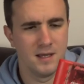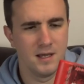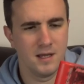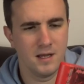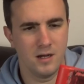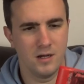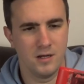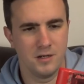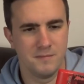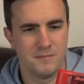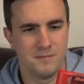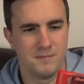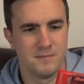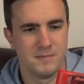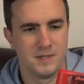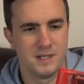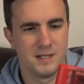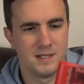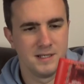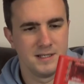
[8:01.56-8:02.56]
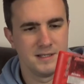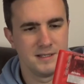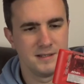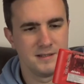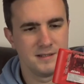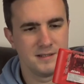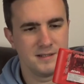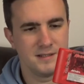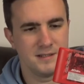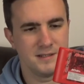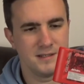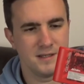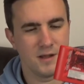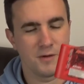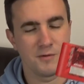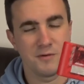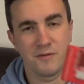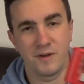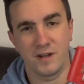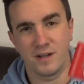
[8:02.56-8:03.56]
The
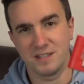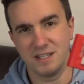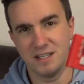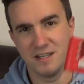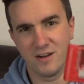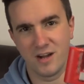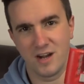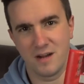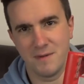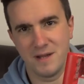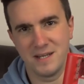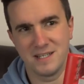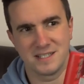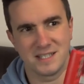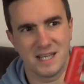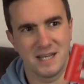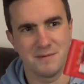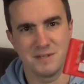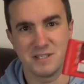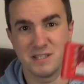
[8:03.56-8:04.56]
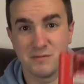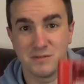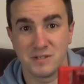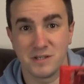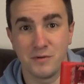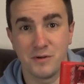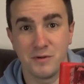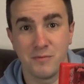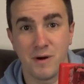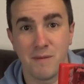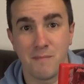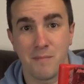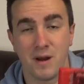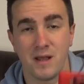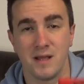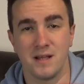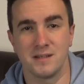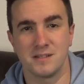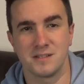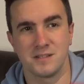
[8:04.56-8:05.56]
only thing I didn't like about this game is it was only one
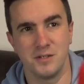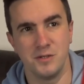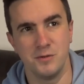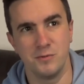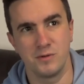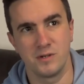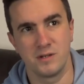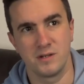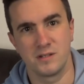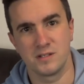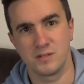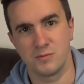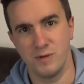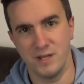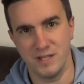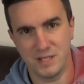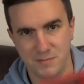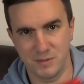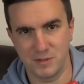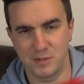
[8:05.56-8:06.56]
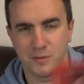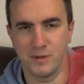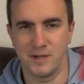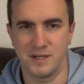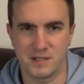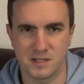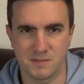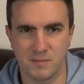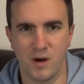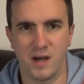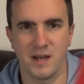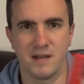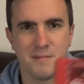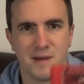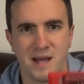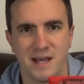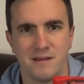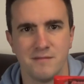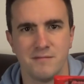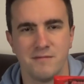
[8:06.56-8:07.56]
player, so you'd switch between
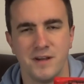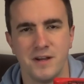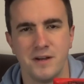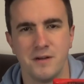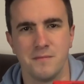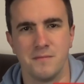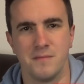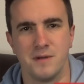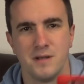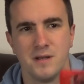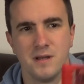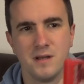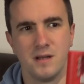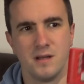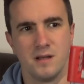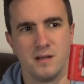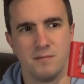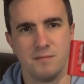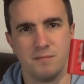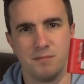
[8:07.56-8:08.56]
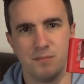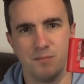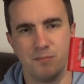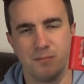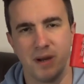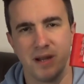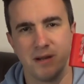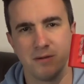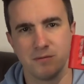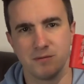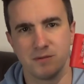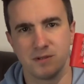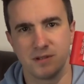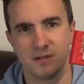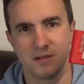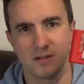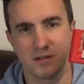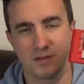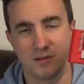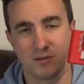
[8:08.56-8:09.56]
Spider-Man and Venom. But
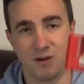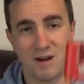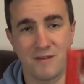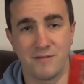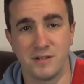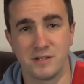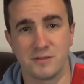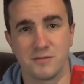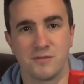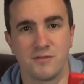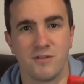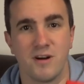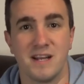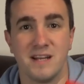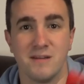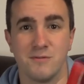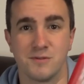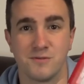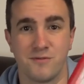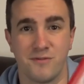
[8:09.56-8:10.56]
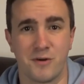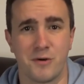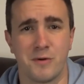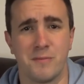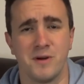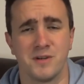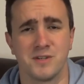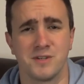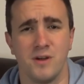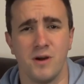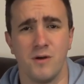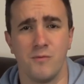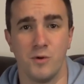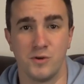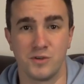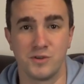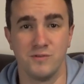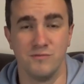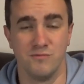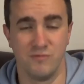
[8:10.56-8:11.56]
the graphics were great. It was very much like
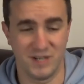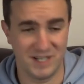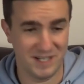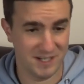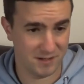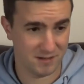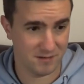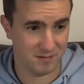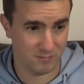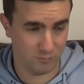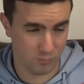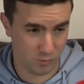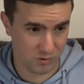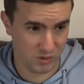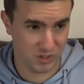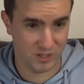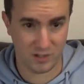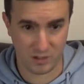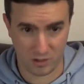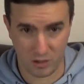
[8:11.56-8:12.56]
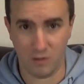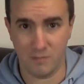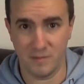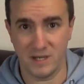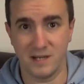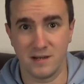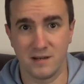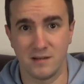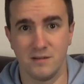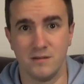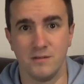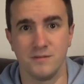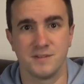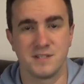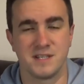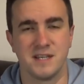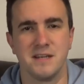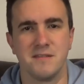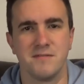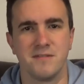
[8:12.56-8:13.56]
watching a comic on
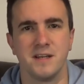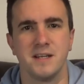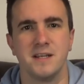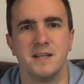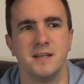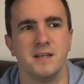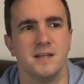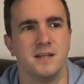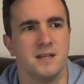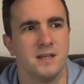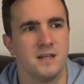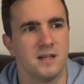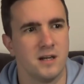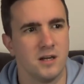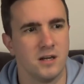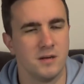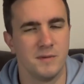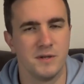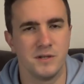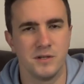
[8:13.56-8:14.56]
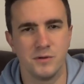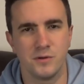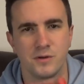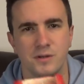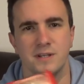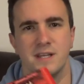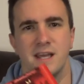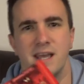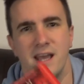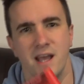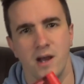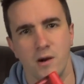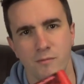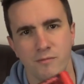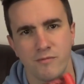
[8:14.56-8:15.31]
TV, and you could get help